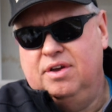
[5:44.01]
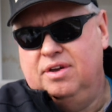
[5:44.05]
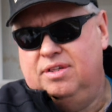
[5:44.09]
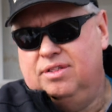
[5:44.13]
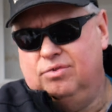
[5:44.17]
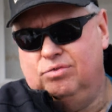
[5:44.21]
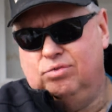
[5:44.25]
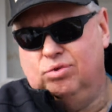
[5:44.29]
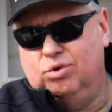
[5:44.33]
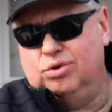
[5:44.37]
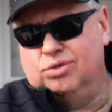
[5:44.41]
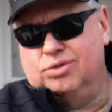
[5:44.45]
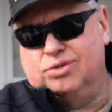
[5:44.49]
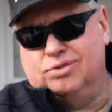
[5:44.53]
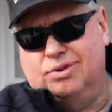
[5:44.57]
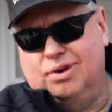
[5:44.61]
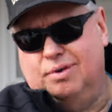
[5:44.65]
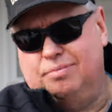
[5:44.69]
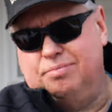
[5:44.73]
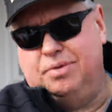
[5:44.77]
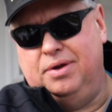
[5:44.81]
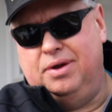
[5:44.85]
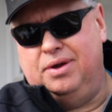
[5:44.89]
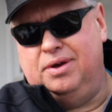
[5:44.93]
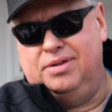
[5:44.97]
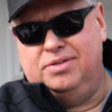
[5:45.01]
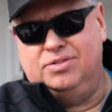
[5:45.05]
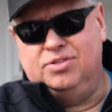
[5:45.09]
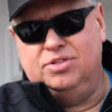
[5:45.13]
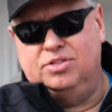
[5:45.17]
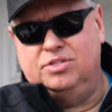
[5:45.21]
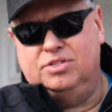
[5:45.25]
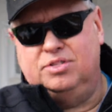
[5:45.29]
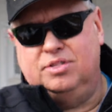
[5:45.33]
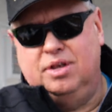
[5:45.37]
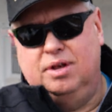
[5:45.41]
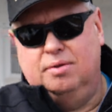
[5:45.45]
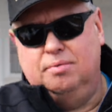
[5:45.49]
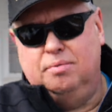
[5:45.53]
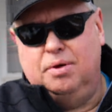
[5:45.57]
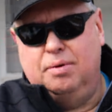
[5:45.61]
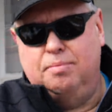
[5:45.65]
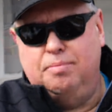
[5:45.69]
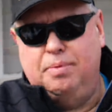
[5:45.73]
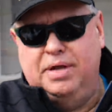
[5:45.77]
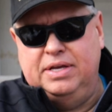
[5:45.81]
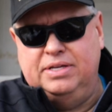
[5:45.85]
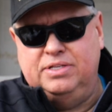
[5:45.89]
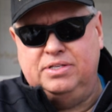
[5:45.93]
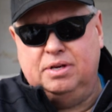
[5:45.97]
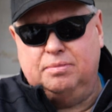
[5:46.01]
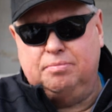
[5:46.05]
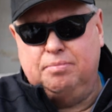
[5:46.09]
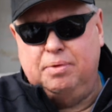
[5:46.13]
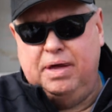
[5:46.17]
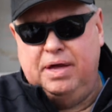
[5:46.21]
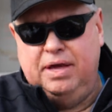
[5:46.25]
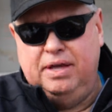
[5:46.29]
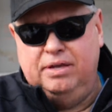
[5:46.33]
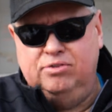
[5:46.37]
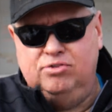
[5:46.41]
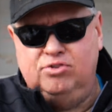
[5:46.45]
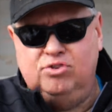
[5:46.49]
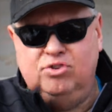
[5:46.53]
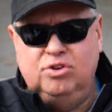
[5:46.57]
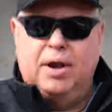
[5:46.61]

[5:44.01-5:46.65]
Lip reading: The rules are up there. It's just a basic page.